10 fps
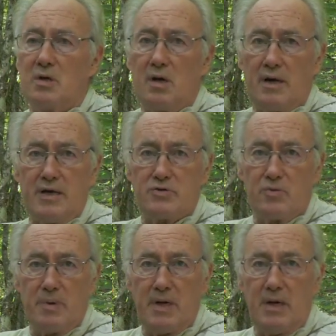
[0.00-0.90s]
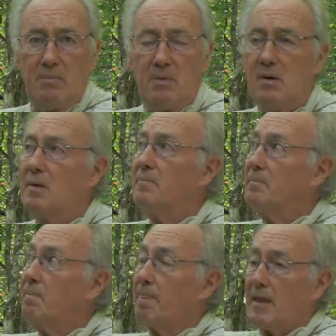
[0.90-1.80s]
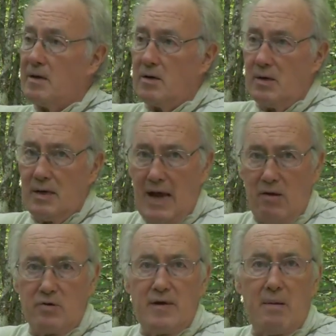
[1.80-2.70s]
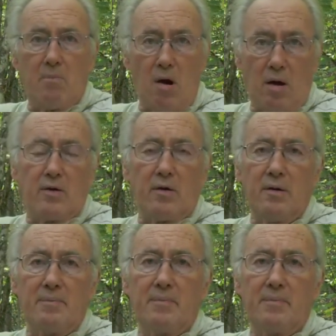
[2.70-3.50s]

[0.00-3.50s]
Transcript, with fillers: a laser beam down to that marker.